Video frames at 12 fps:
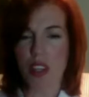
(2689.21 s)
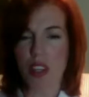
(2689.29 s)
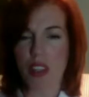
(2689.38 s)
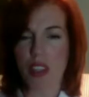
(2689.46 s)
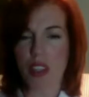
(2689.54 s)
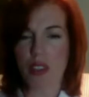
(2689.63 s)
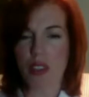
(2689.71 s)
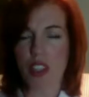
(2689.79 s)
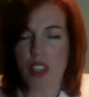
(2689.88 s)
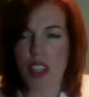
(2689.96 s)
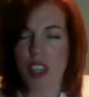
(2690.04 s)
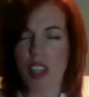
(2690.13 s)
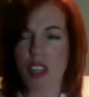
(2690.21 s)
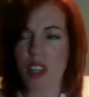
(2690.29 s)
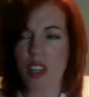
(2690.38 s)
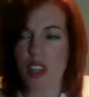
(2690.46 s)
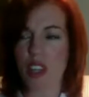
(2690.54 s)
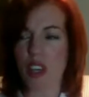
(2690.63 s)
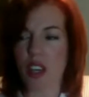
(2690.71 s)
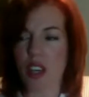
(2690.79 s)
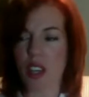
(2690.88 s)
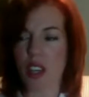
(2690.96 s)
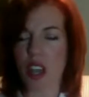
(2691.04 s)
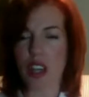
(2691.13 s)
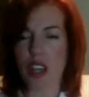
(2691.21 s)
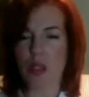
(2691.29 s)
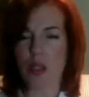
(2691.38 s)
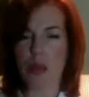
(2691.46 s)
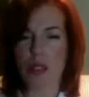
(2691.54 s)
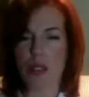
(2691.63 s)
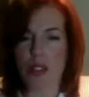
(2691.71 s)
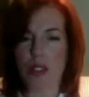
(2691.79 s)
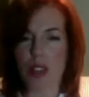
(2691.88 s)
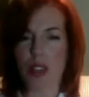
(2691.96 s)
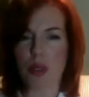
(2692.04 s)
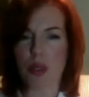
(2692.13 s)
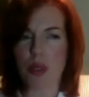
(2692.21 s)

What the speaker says: because I had a client briefly who